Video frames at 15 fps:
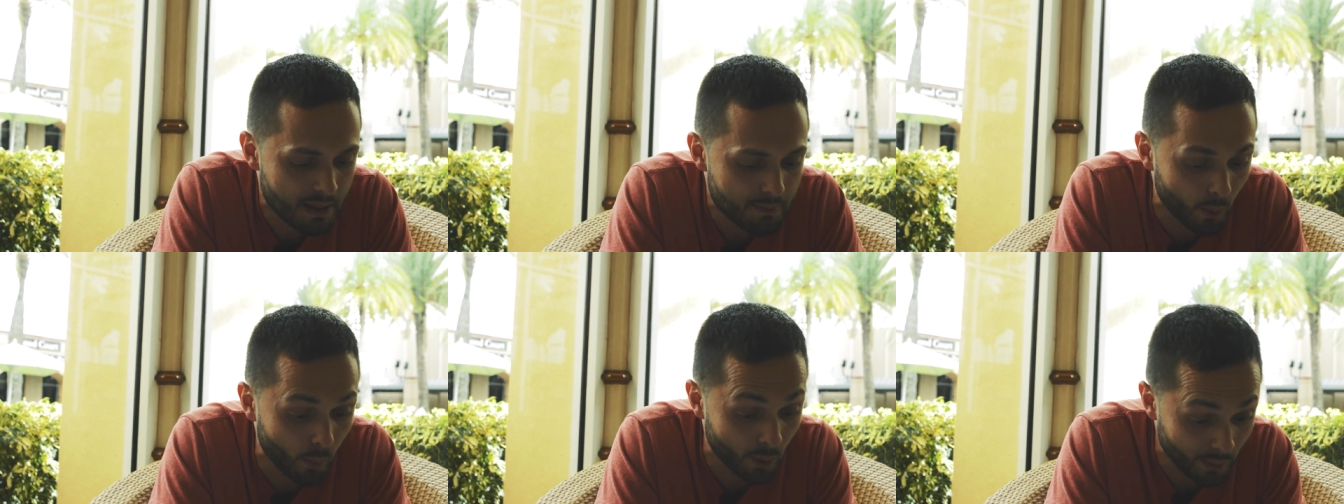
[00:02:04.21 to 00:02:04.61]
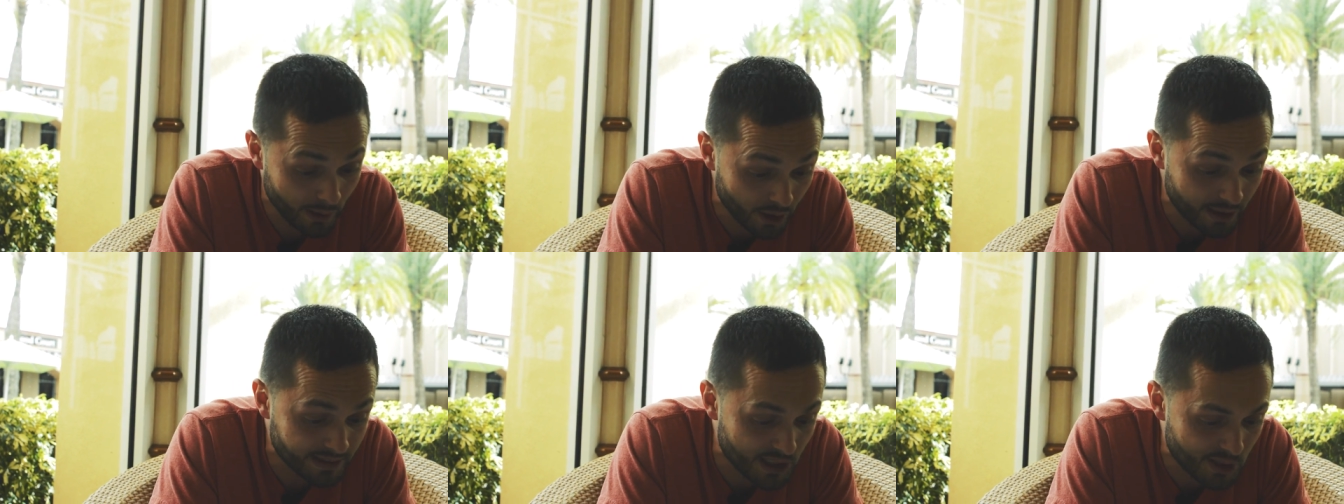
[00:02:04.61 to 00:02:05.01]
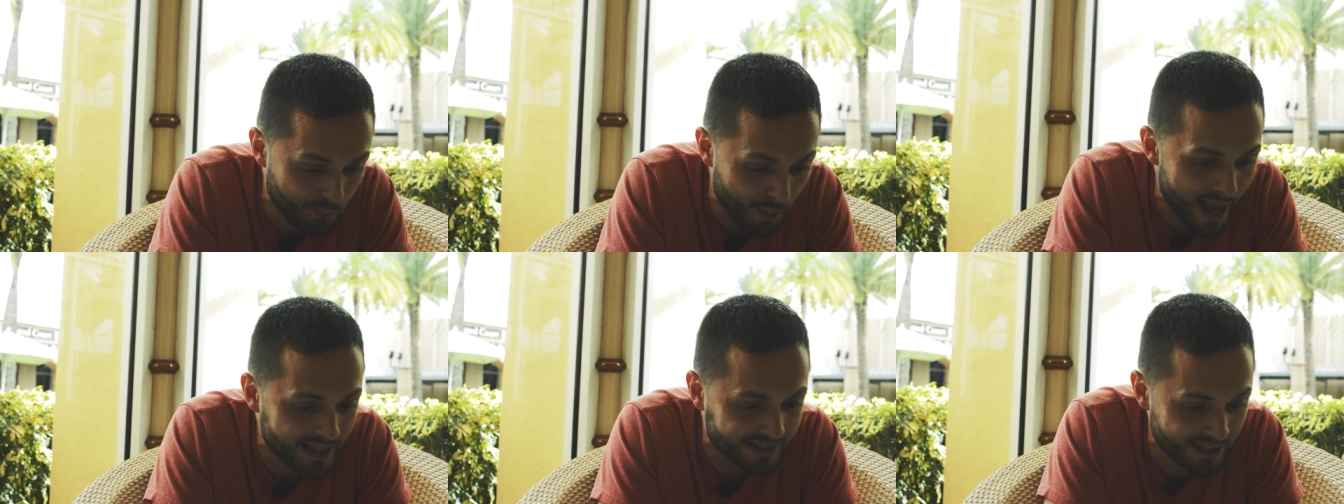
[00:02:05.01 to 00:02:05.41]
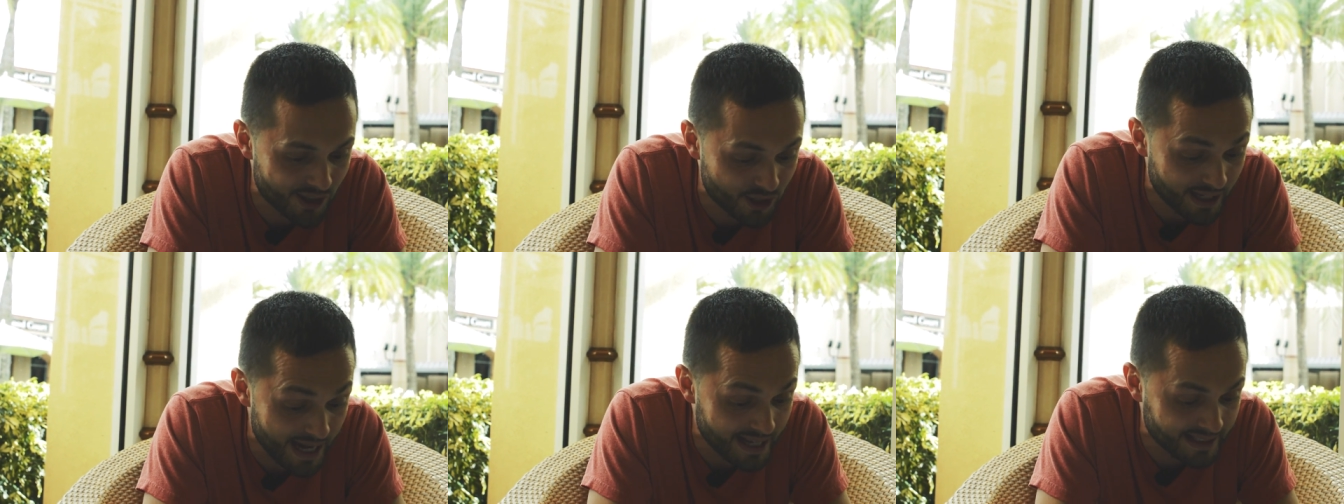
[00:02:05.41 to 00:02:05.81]
But when we look at this
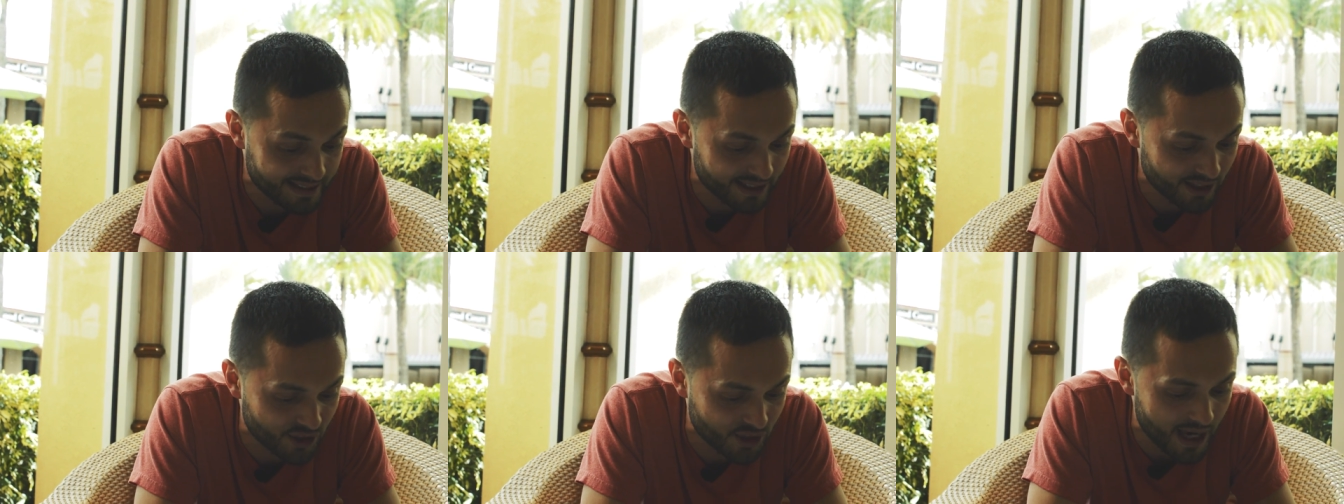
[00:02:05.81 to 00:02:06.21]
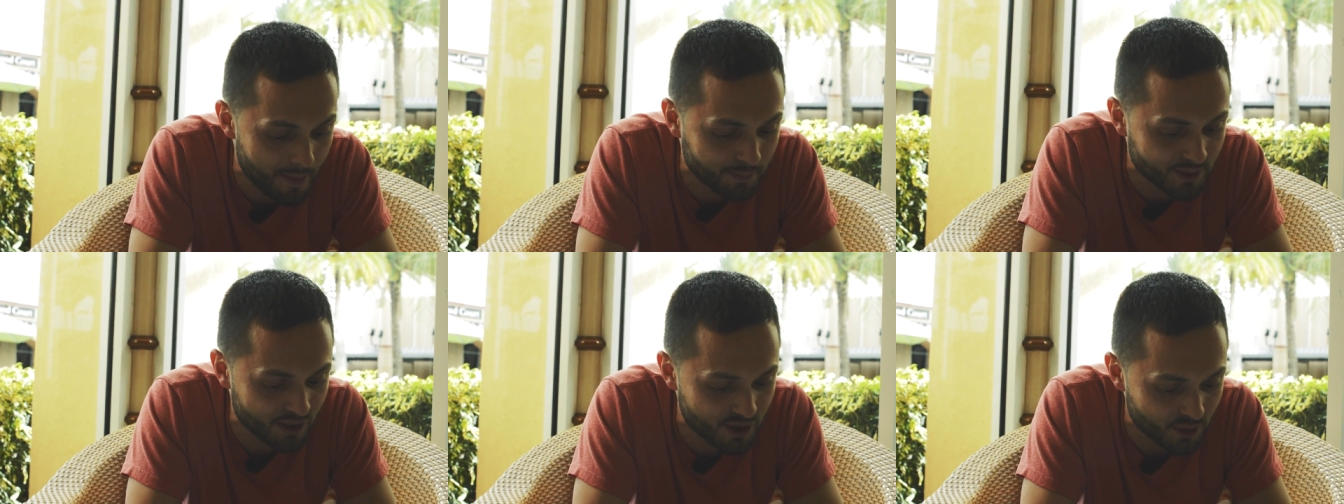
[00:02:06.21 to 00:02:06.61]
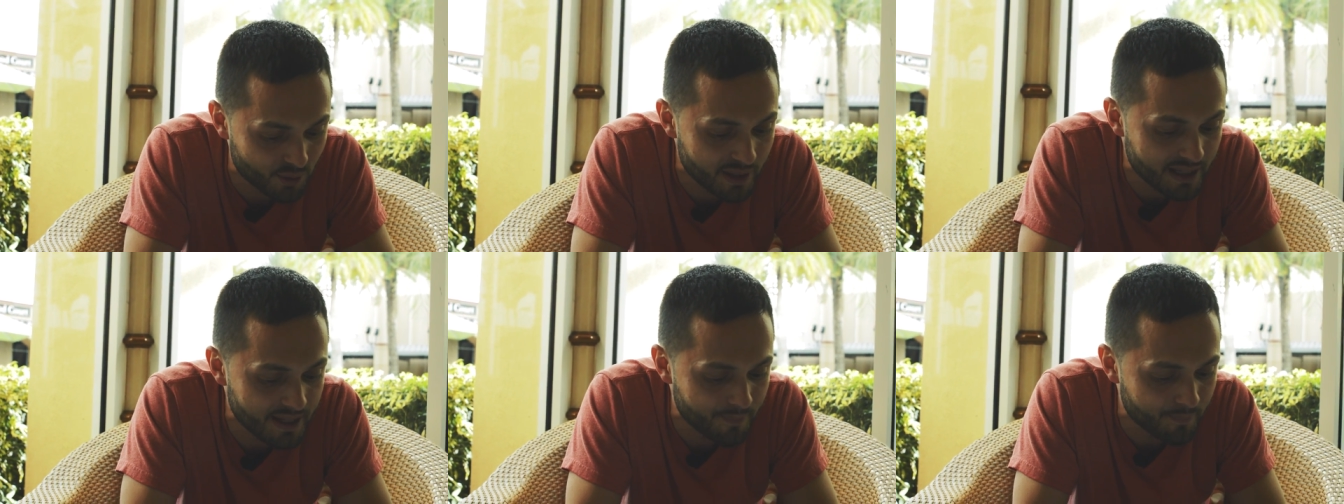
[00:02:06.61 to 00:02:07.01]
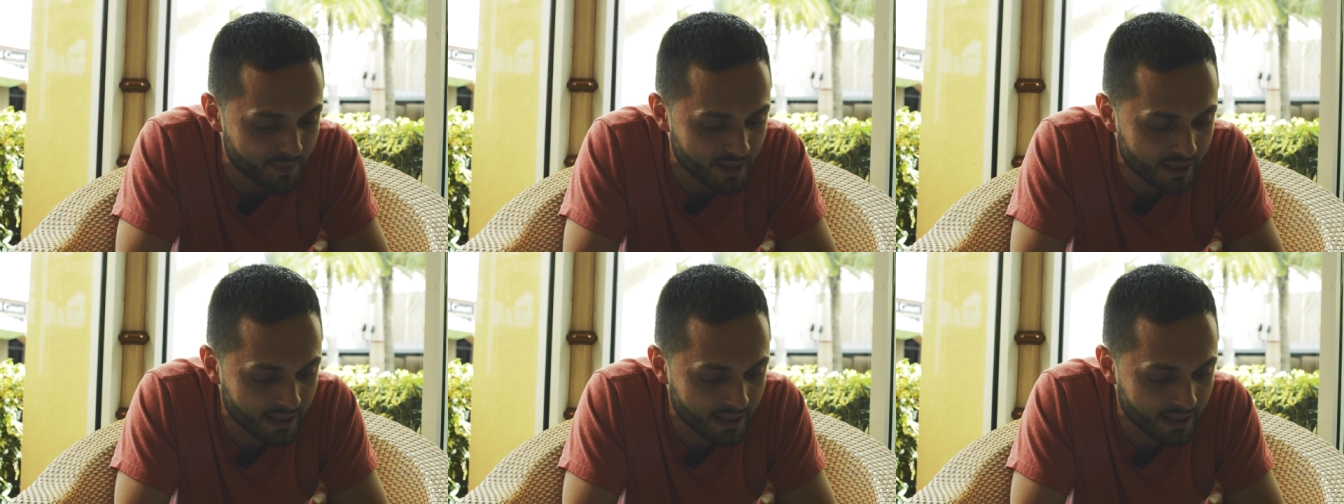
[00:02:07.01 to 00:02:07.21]
passage in Exodus chapter 3,